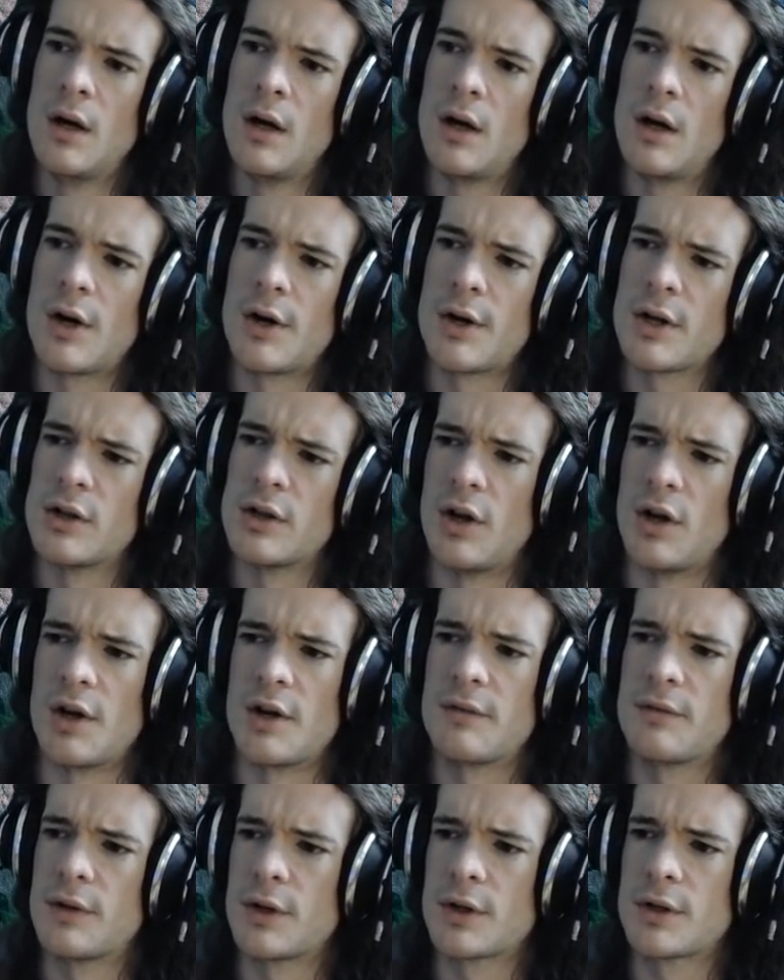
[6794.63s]
Aren't a lot
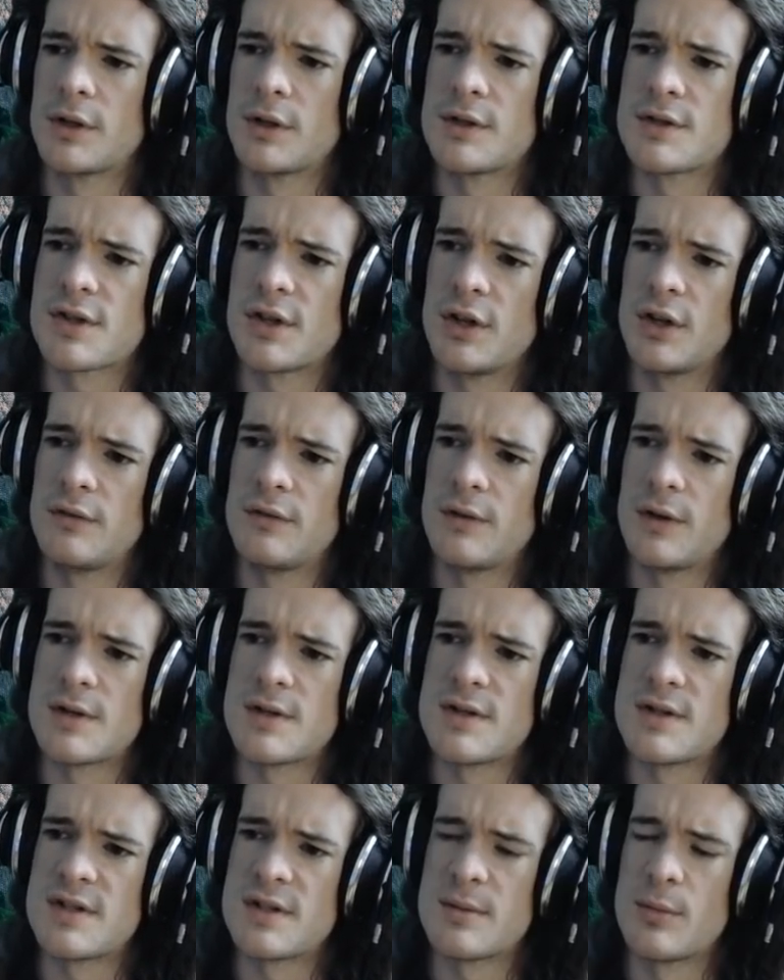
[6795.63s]
of Lurkers good
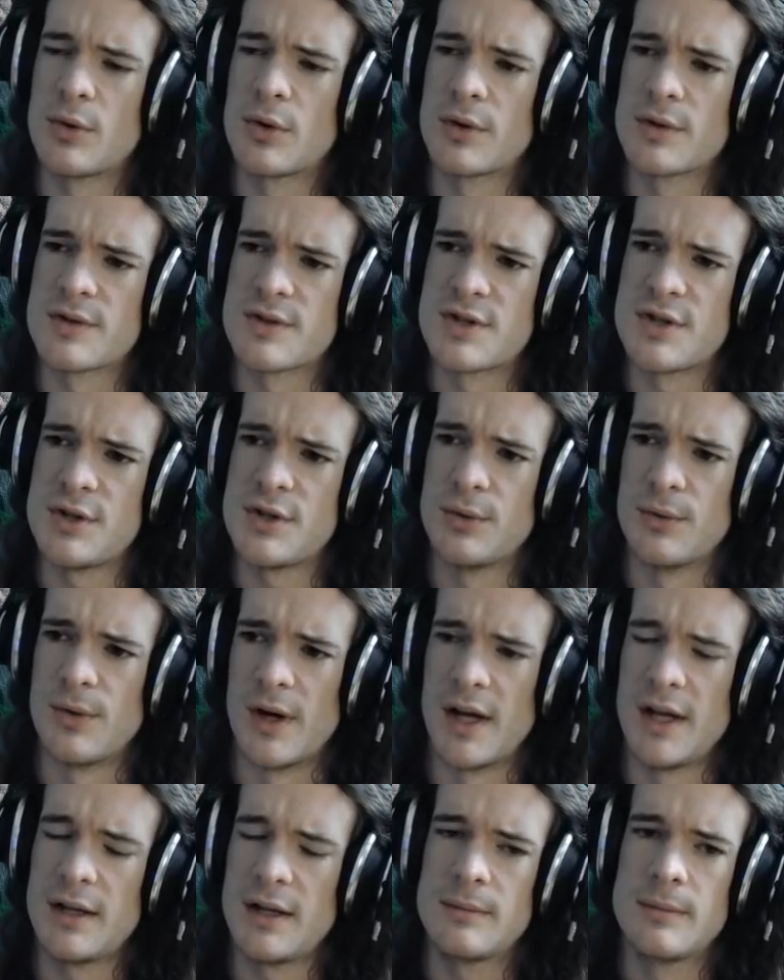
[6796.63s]
versus Immortals too,
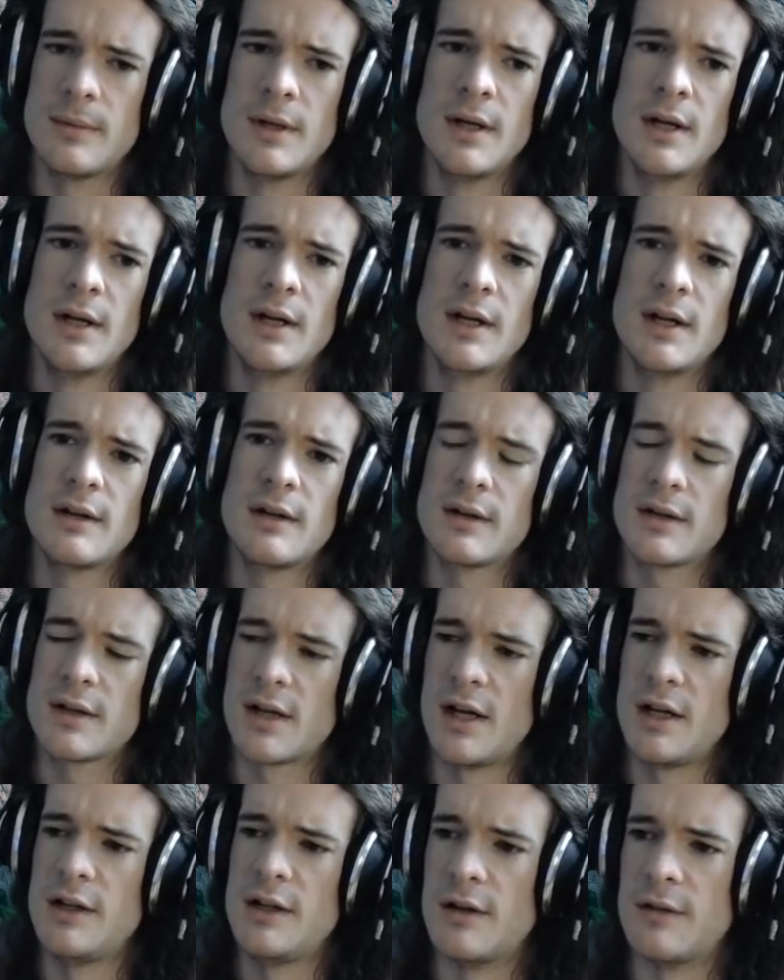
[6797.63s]
right?
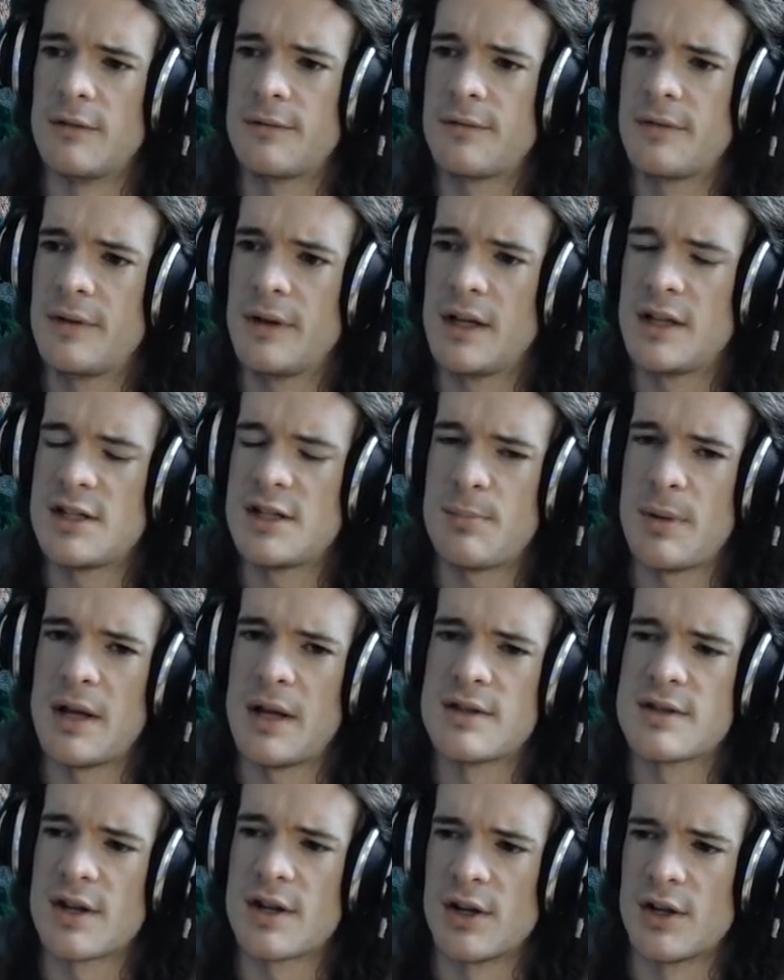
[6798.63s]
Kind of. It
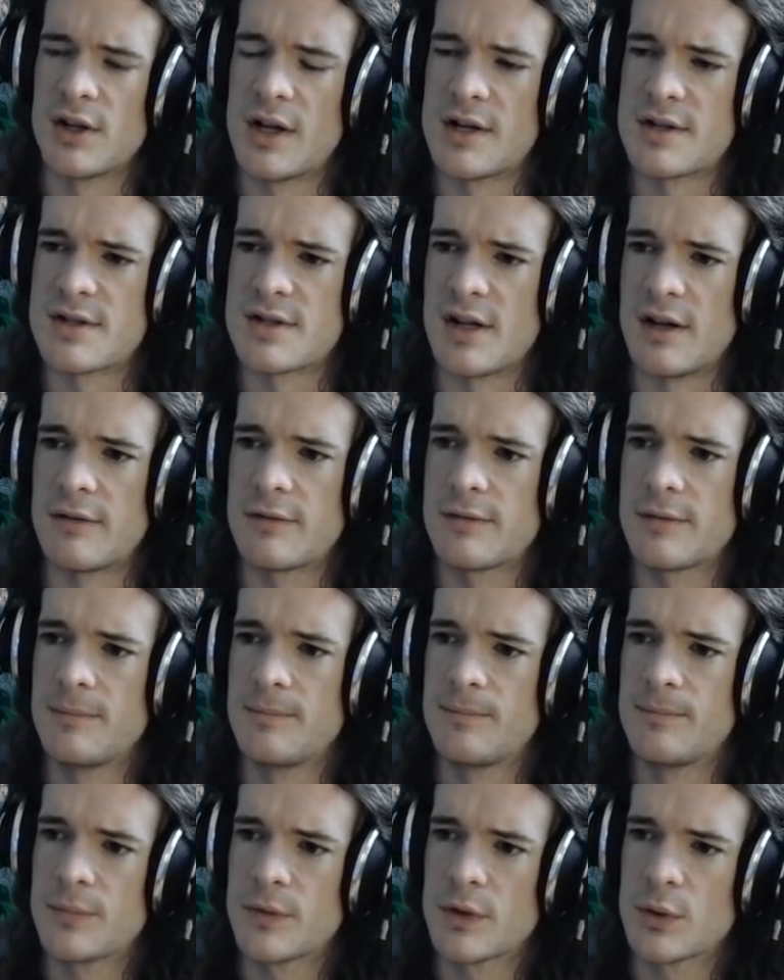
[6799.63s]
depends on a lot of stuff.
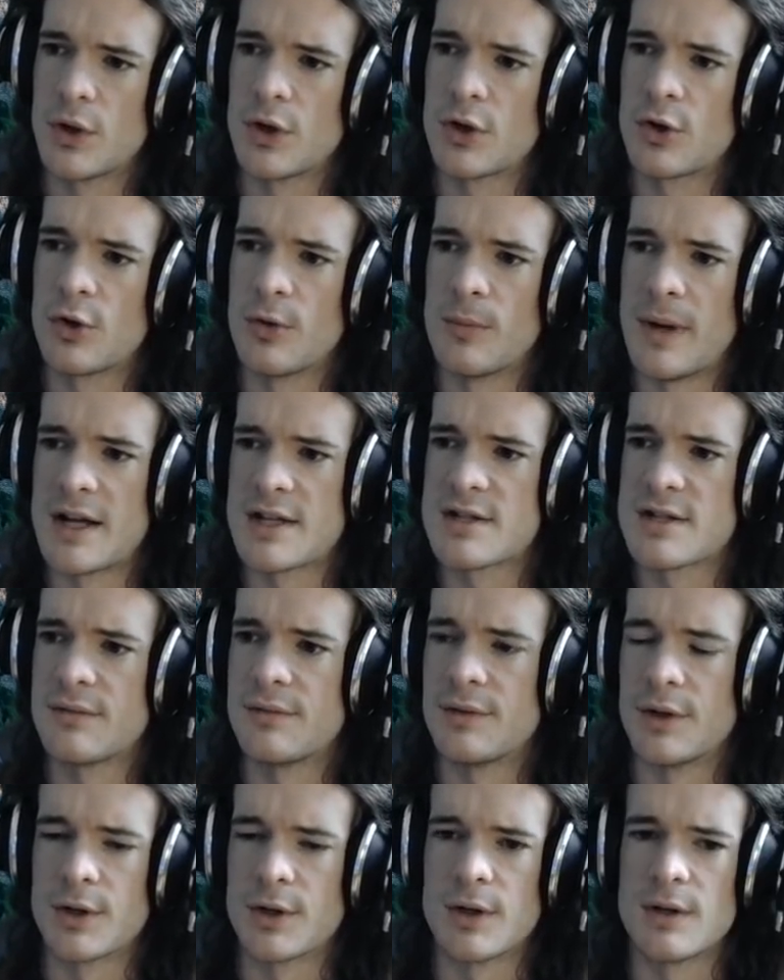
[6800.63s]
Critical mass of
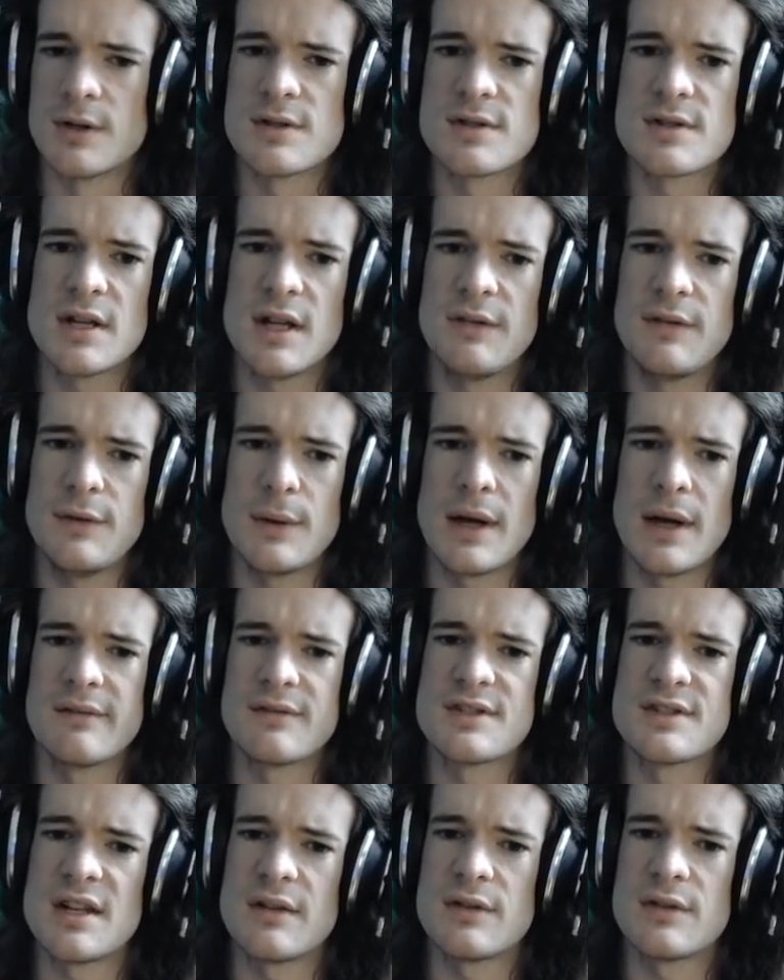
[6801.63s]
Lurkers. If you have
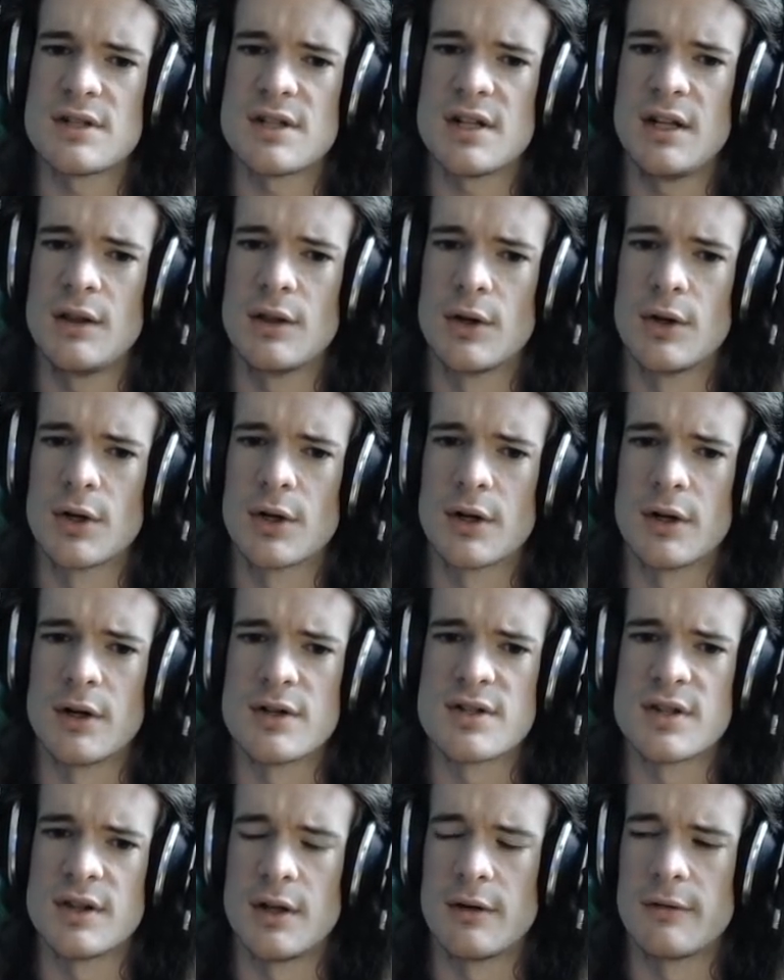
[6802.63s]
17
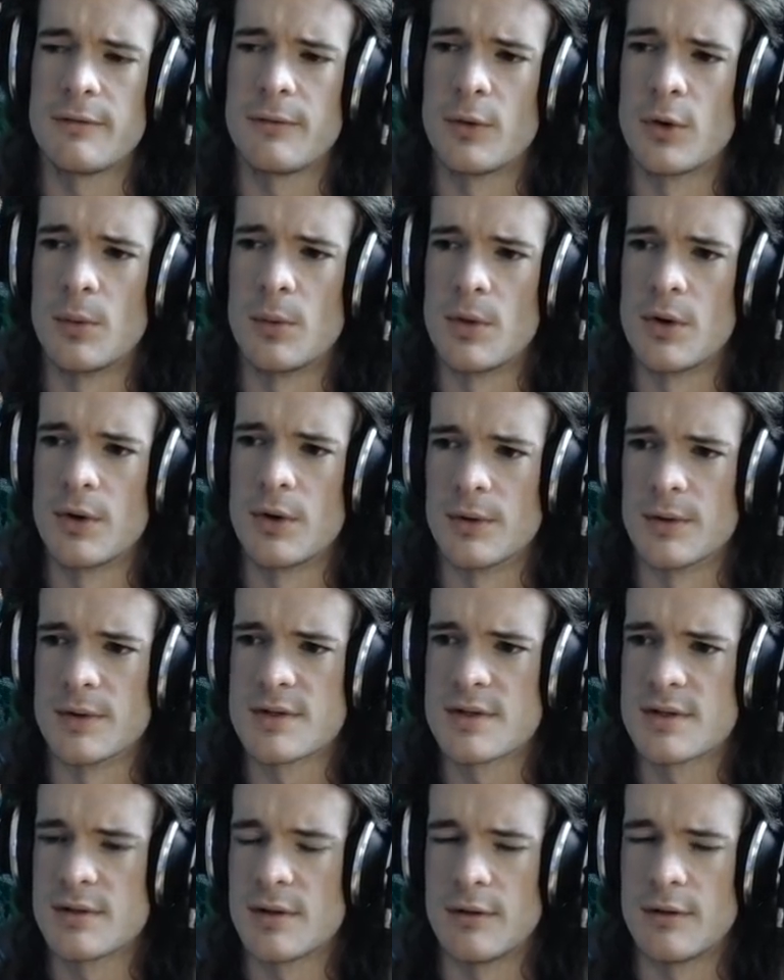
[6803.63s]
Lurkers and there are 4
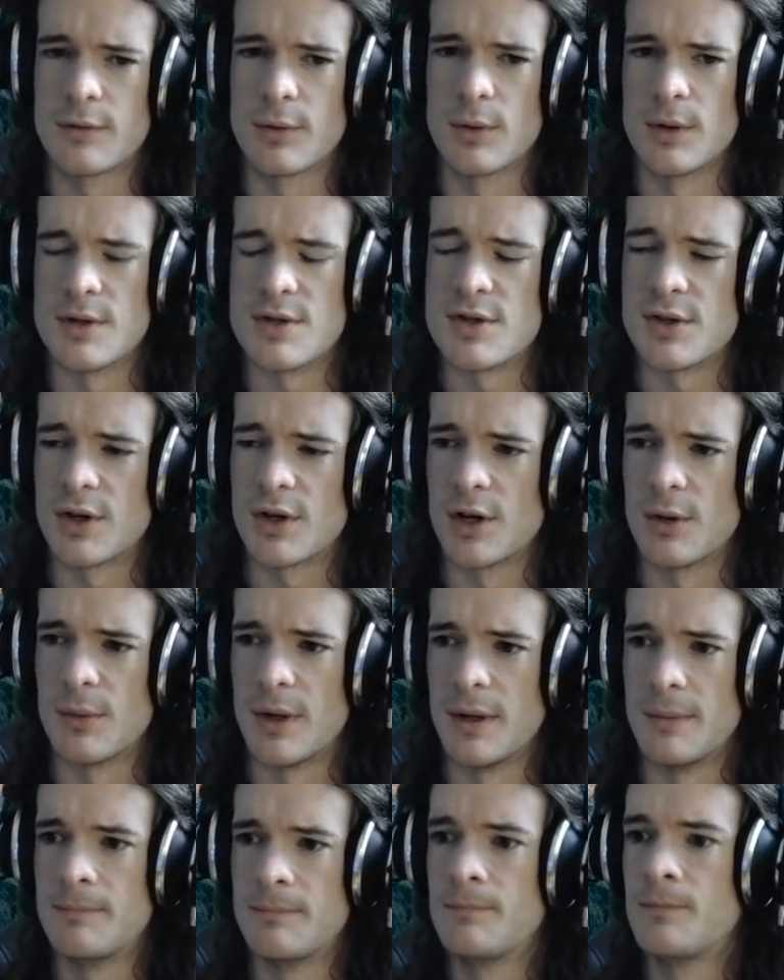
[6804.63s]
Immortals, of course you're going to
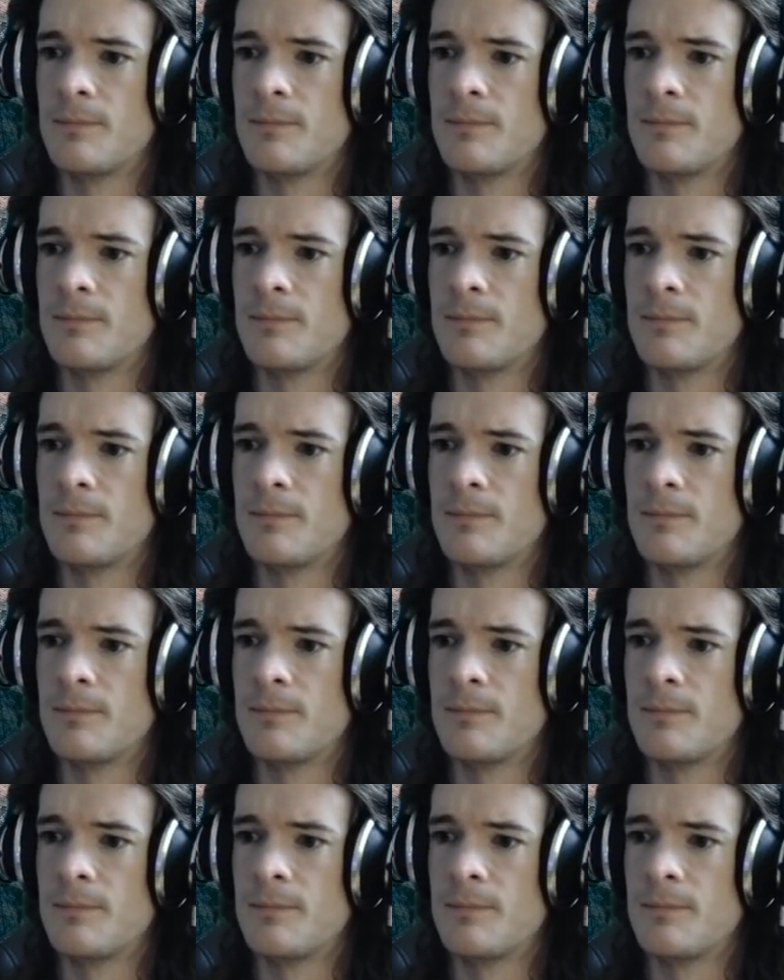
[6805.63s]
win.